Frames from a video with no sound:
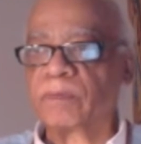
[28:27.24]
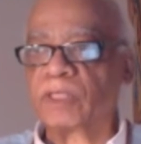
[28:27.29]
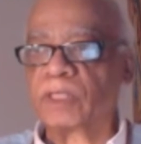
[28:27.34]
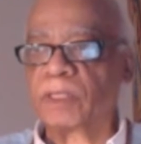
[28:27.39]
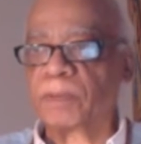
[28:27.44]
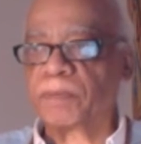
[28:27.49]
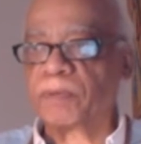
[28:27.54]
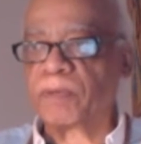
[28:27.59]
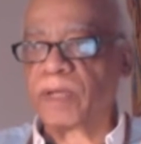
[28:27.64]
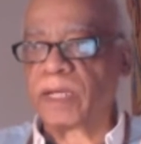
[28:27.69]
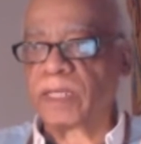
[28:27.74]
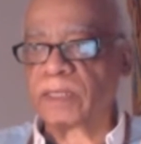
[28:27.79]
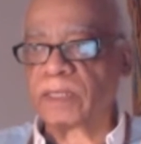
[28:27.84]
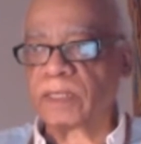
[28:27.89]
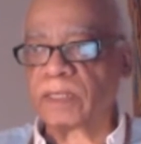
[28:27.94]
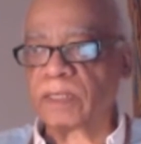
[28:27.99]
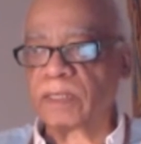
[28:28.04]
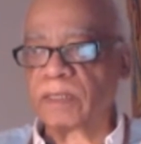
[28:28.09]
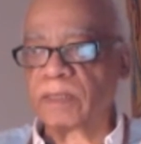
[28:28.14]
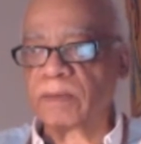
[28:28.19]

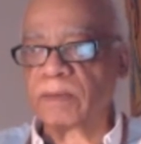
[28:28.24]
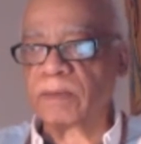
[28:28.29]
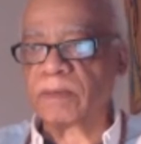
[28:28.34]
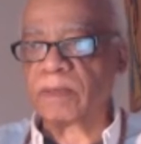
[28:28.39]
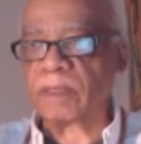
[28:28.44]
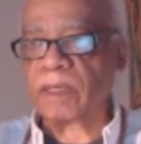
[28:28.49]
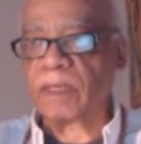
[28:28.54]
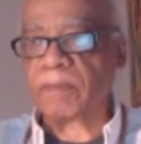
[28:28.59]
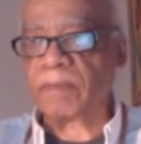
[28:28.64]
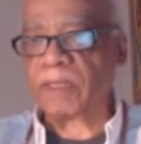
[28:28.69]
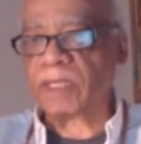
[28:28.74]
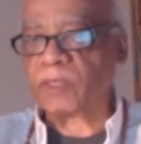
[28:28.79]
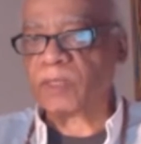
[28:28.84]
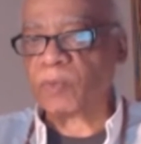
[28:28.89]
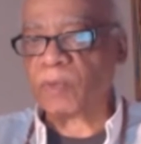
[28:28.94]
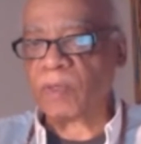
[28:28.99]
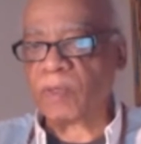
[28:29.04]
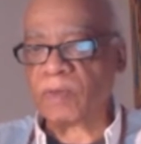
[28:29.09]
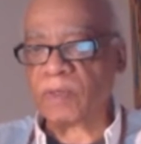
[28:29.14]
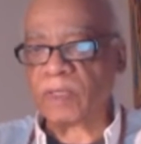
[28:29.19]
suppressed
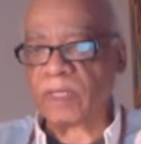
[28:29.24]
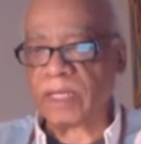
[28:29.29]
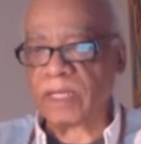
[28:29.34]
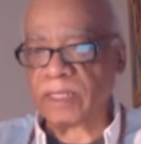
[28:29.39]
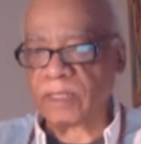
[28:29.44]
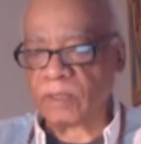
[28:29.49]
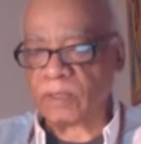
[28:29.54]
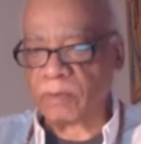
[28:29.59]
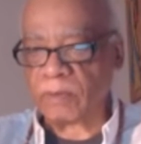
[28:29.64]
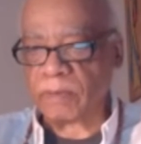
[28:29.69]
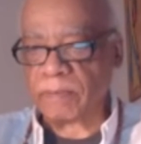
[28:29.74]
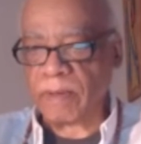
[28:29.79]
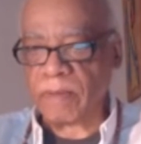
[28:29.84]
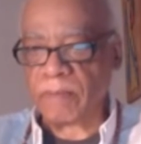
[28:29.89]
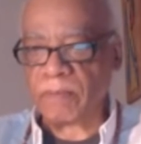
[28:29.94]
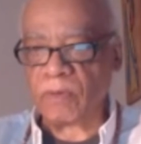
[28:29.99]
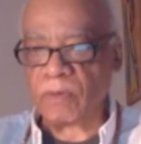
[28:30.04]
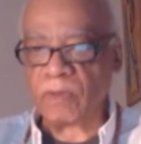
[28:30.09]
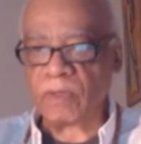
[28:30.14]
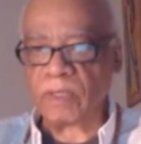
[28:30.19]
because we don't like to
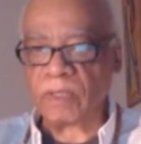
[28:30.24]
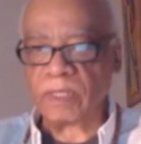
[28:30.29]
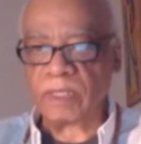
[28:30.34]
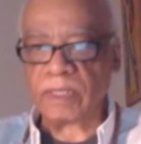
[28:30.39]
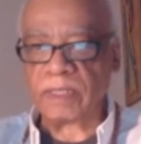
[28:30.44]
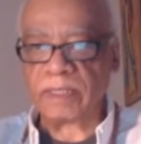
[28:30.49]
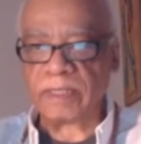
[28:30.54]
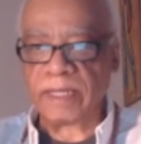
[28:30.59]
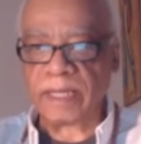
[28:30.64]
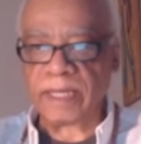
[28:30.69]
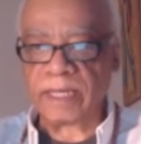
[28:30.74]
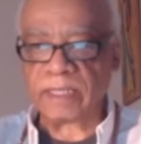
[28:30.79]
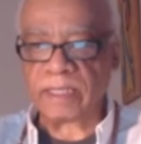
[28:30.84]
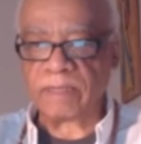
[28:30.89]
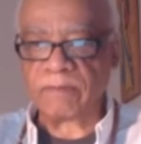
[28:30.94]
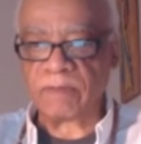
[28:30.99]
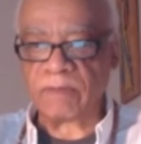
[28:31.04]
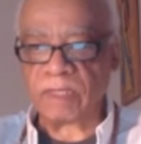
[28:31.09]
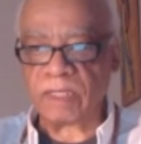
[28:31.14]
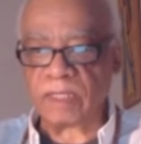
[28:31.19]
remember
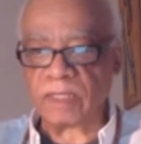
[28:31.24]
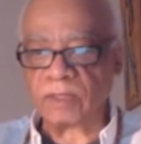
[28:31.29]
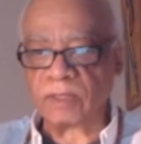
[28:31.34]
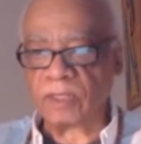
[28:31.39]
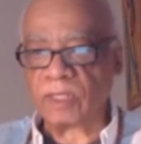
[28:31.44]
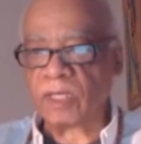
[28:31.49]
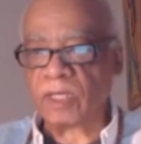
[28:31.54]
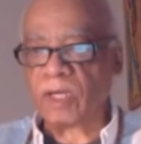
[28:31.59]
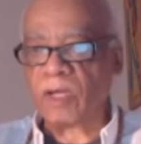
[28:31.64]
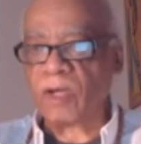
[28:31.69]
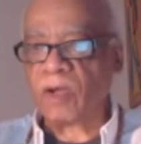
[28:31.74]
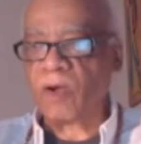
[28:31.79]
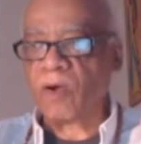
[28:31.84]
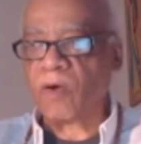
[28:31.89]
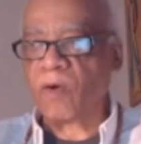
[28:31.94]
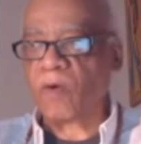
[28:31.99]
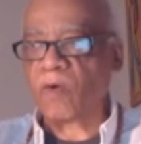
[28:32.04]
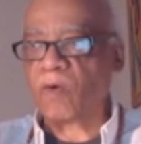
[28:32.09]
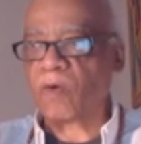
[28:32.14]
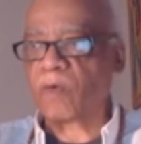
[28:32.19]
negative things,
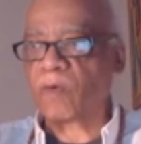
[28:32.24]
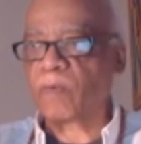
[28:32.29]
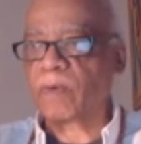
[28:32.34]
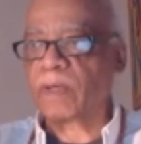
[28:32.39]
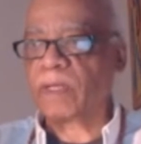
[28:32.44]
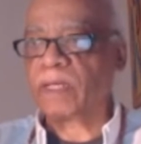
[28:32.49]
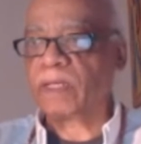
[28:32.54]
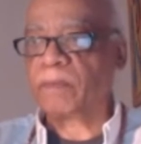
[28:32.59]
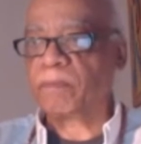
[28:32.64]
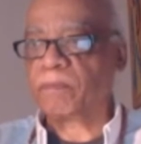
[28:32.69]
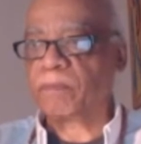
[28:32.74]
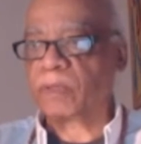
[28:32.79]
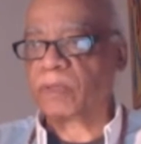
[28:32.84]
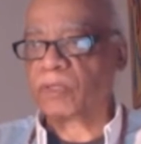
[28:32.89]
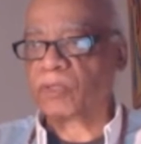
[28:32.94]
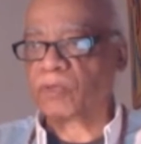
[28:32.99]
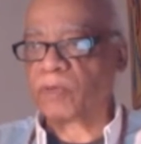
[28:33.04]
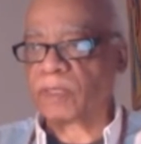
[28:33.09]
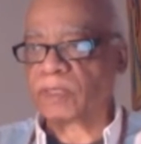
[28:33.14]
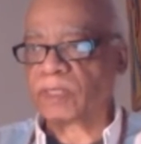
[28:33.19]
or we
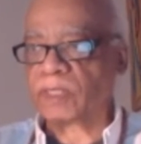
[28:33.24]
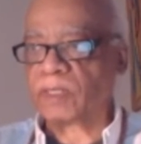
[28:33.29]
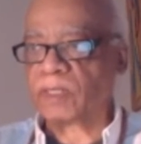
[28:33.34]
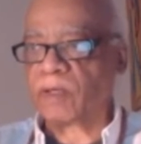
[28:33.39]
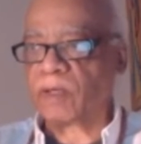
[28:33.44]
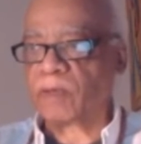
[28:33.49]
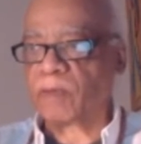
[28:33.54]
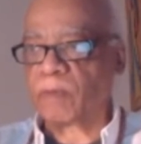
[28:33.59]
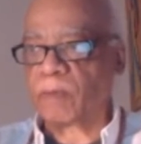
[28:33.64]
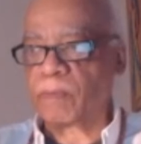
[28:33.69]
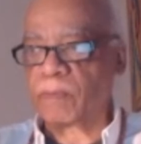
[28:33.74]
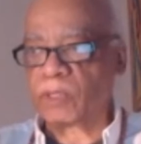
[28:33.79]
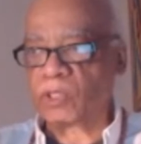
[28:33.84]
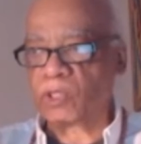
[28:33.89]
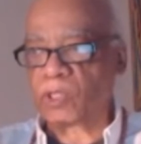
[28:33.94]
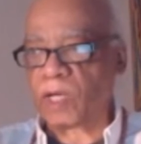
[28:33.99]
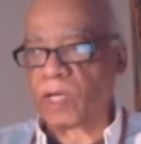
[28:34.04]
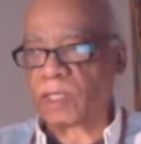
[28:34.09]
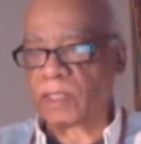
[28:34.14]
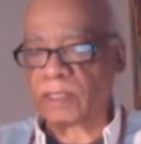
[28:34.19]
put dressing on it, we
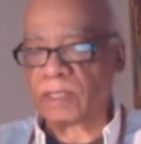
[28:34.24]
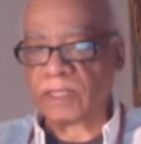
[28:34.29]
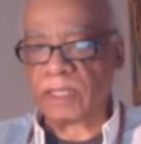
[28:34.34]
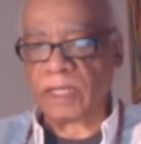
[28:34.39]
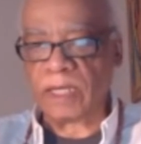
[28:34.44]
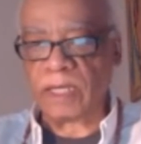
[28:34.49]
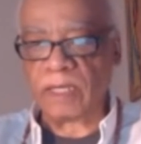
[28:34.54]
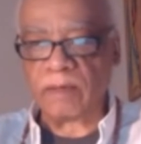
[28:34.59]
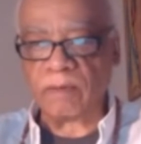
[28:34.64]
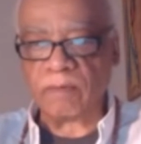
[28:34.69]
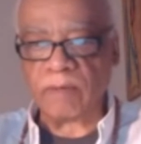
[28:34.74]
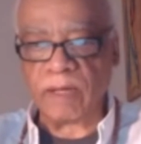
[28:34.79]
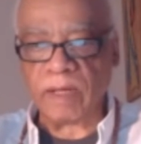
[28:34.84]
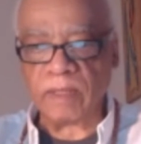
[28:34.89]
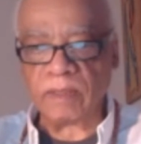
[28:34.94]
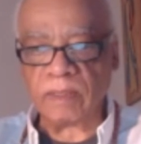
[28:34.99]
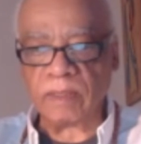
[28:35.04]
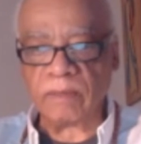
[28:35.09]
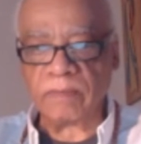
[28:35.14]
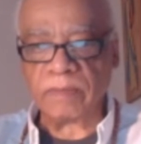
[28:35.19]
put chocolate cake
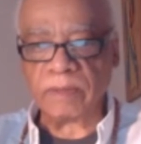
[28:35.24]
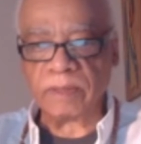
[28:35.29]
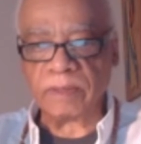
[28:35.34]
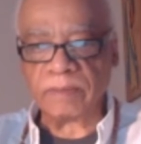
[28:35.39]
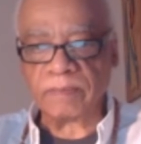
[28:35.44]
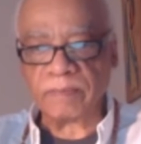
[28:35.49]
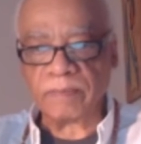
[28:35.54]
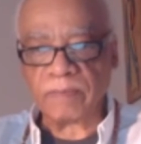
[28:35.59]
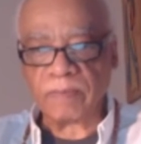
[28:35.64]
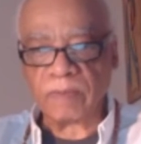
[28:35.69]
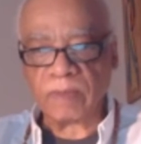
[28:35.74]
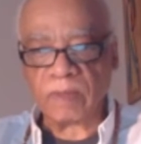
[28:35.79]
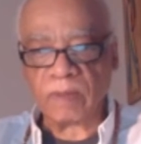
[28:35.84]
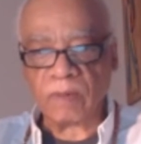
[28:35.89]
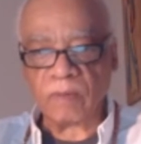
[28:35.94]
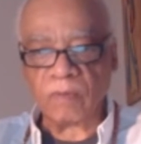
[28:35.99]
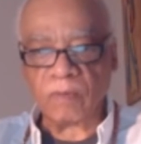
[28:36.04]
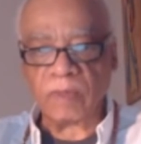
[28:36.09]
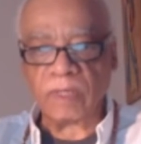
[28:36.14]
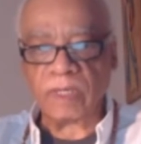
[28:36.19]
around them and
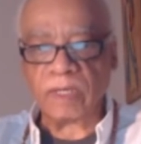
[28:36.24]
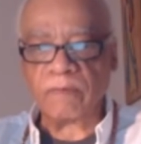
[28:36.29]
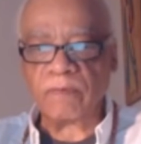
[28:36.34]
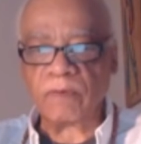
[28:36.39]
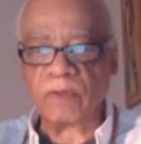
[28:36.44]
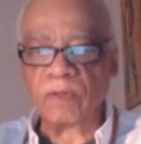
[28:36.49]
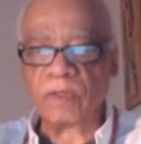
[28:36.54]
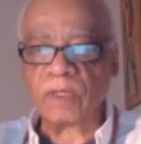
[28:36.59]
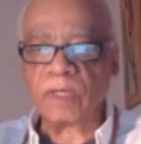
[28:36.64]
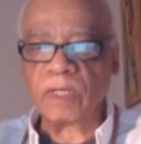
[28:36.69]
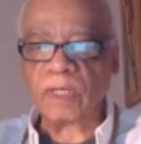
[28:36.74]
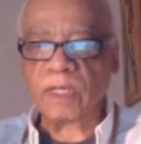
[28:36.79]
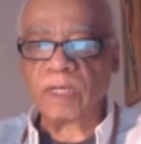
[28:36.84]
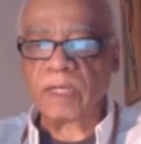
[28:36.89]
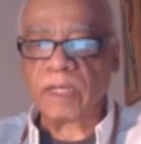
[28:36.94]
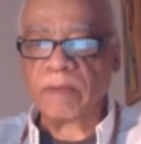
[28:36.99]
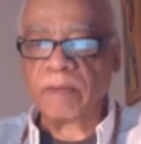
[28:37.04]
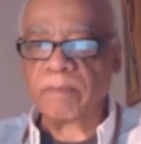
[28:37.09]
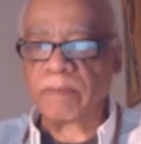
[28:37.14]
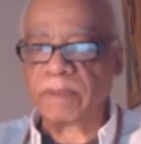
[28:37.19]
whatever.
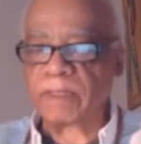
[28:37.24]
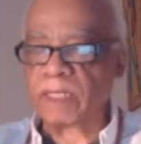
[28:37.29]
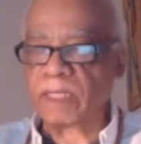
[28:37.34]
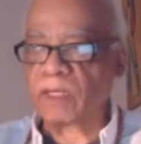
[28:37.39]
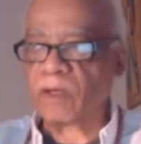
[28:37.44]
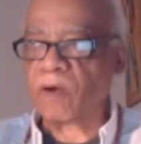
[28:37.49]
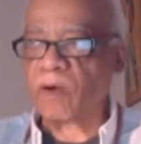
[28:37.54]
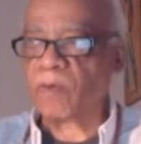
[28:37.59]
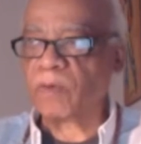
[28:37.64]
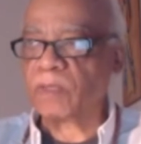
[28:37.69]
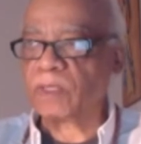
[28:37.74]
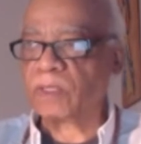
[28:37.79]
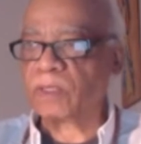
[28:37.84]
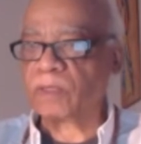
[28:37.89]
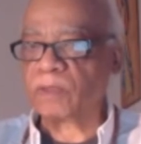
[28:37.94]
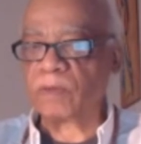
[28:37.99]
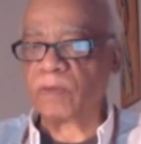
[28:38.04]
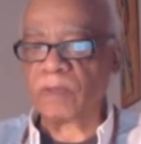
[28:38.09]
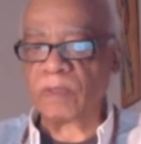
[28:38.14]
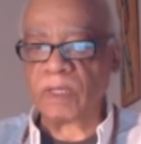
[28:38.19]
But they go
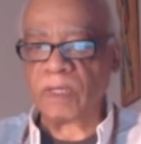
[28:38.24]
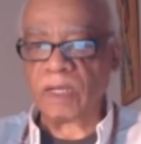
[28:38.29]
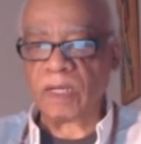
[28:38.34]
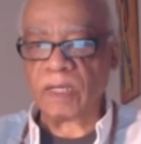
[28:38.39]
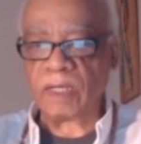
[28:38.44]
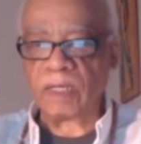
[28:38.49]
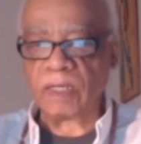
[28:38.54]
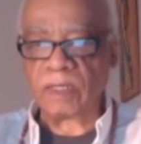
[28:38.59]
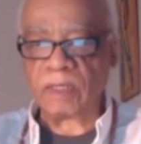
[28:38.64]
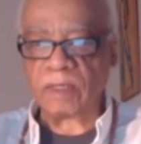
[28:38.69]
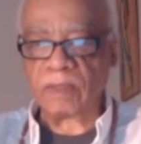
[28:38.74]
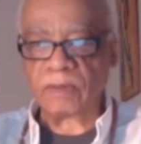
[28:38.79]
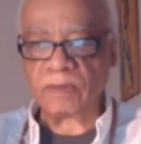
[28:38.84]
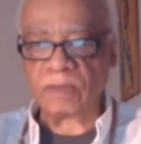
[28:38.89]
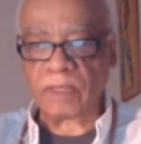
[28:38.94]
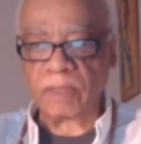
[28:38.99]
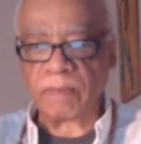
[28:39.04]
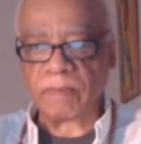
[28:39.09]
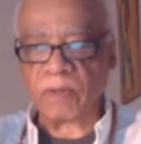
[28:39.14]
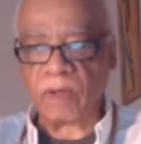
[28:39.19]
into our
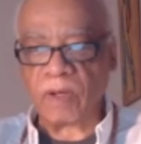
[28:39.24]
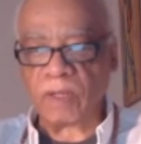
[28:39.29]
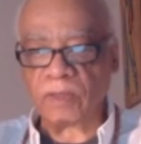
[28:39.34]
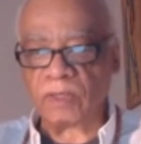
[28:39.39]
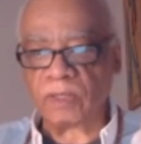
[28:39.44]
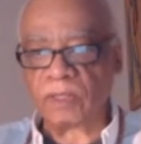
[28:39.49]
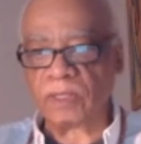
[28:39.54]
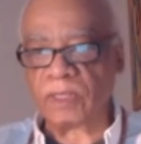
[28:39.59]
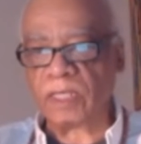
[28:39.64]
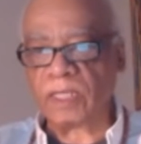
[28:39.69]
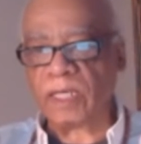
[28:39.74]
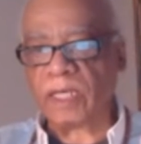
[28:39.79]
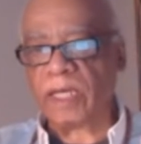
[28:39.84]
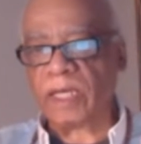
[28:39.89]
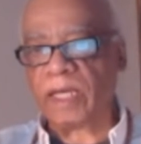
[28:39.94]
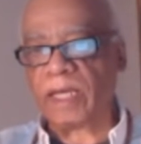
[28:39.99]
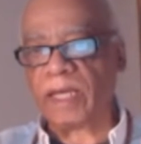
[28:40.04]
subconscious,